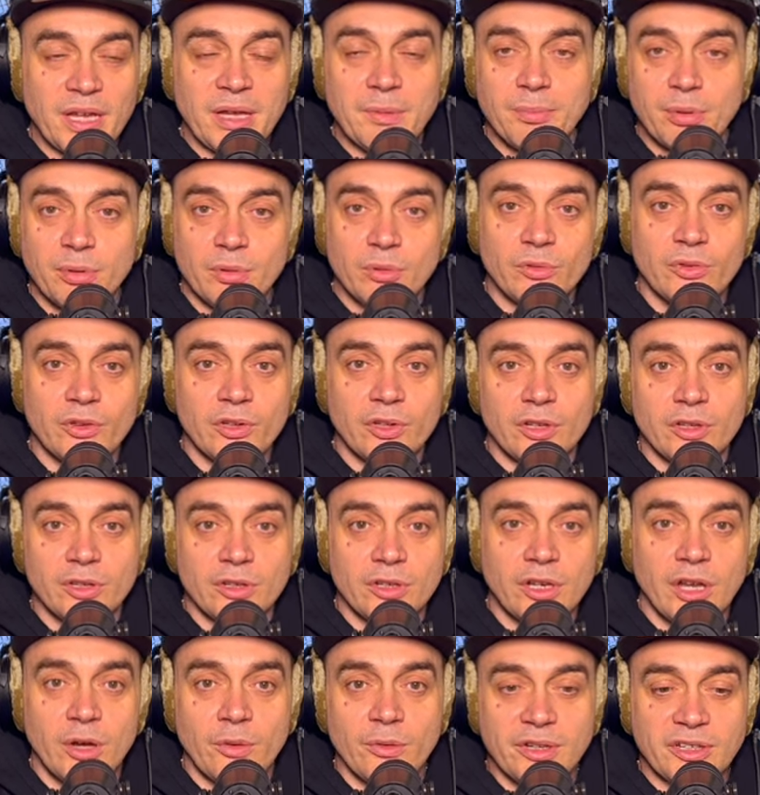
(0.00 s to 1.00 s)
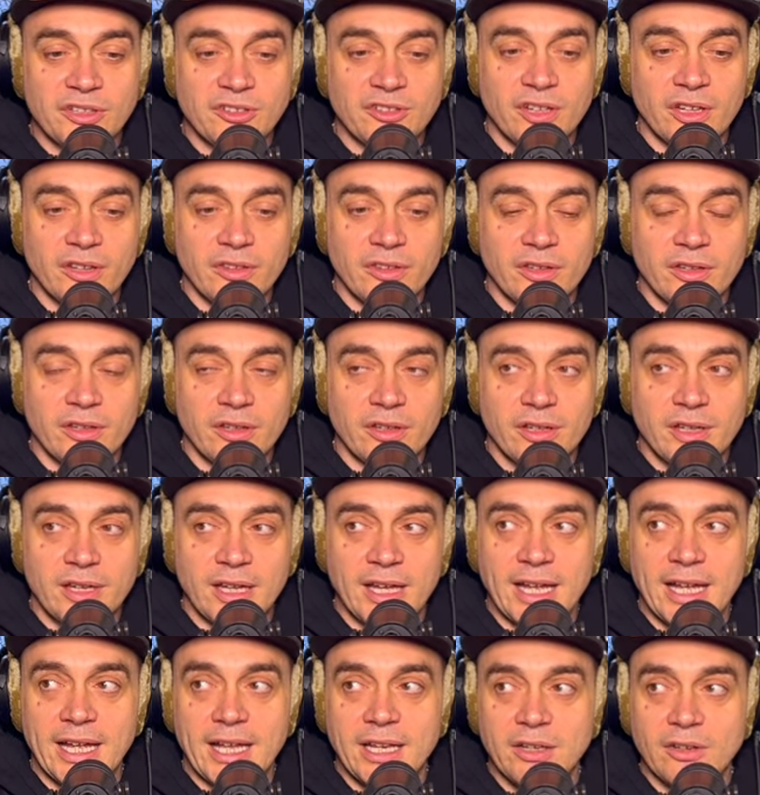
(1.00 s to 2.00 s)
people that know each other
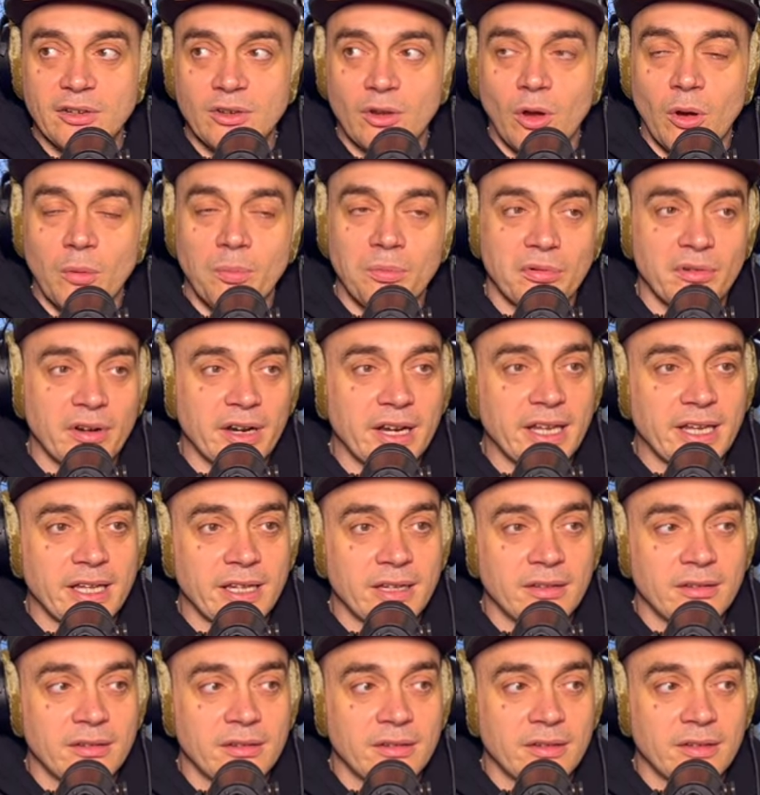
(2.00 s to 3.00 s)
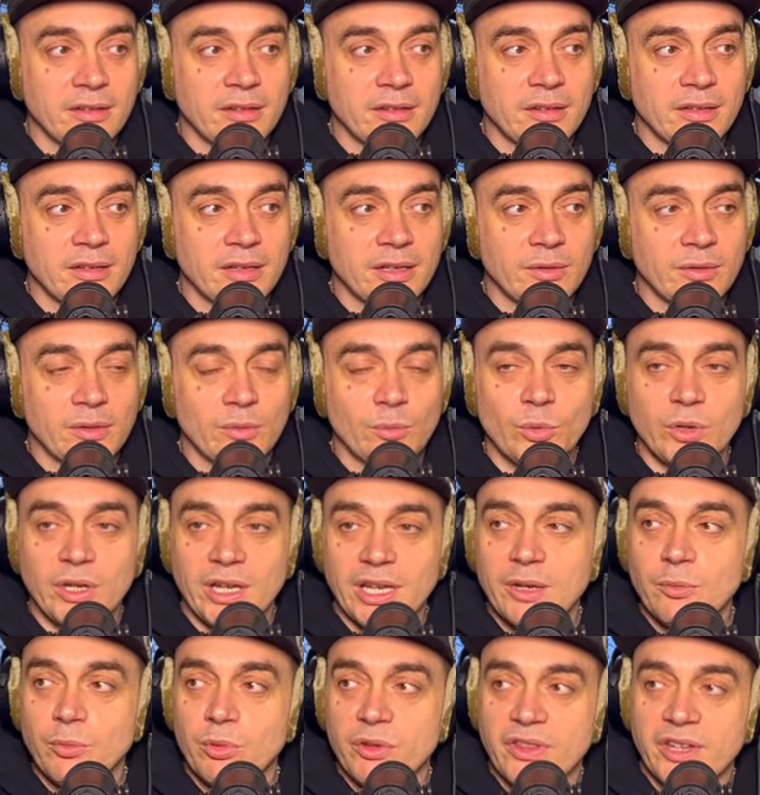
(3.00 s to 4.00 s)
and operate w-
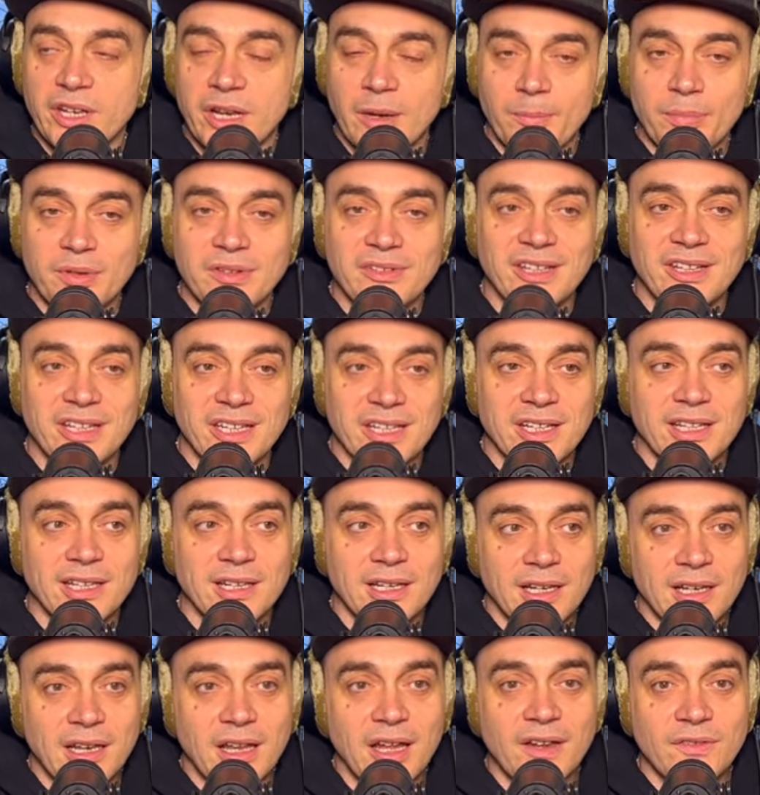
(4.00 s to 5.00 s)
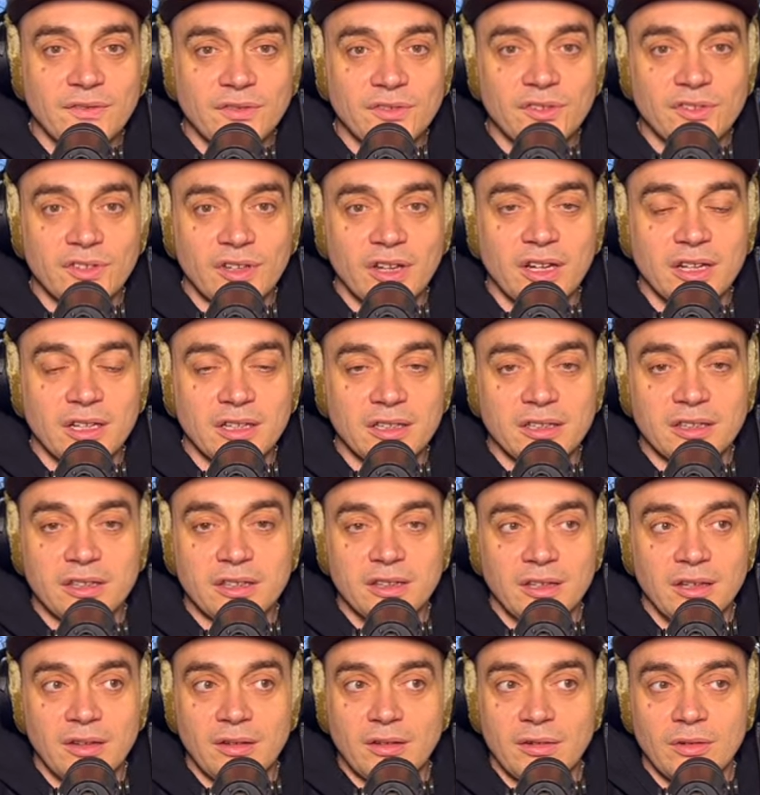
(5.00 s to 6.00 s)
eh, within a particular lifestyle
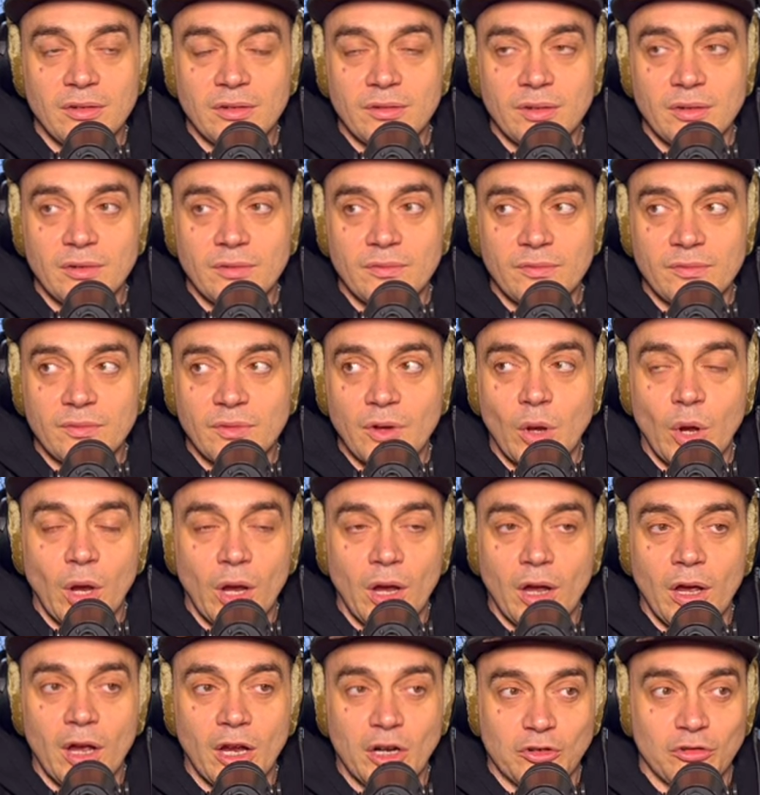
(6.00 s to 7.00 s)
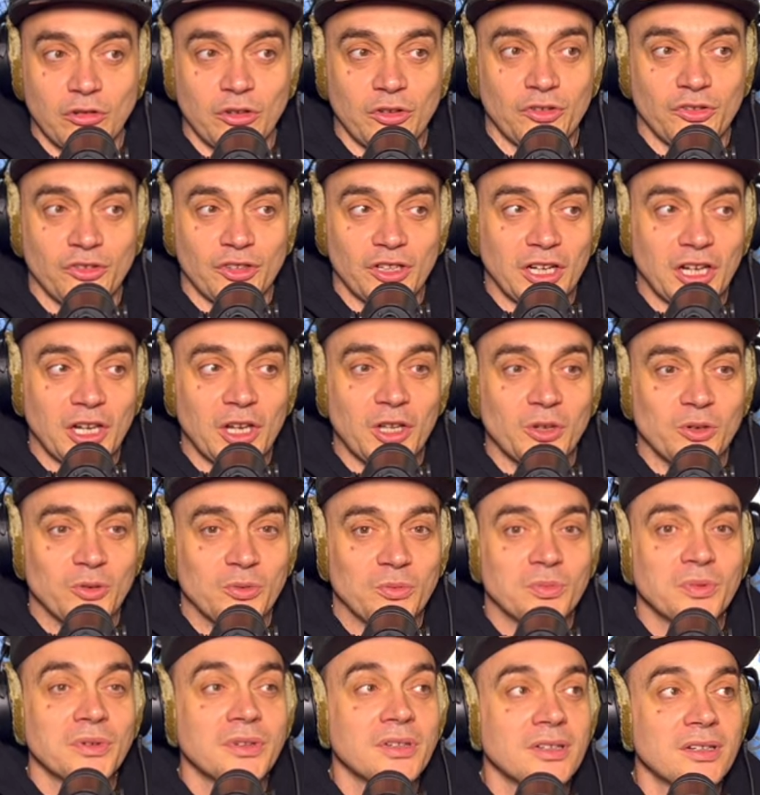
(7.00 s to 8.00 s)
yeah. across the
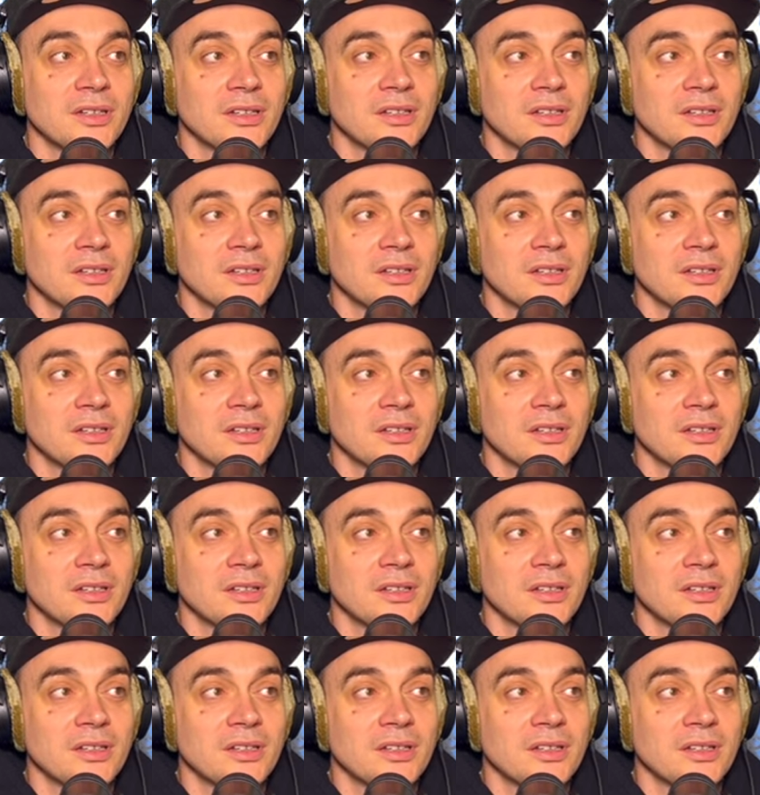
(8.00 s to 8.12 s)
globe.